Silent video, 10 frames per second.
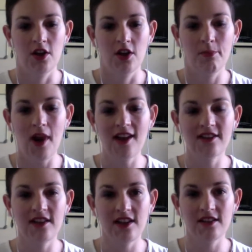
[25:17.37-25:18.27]
blood
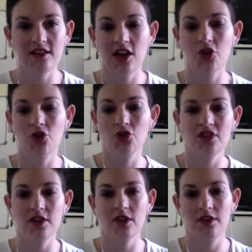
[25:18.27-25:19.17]
tests can
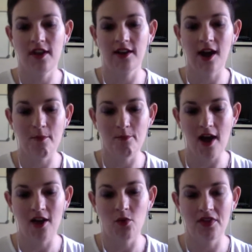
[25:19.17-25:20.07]
also, that come
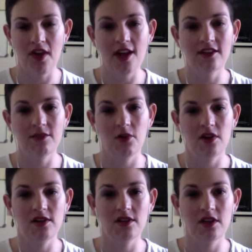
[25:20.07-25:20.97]
back with the
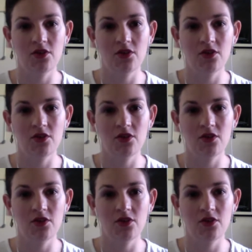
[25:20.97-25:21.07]
antibodies,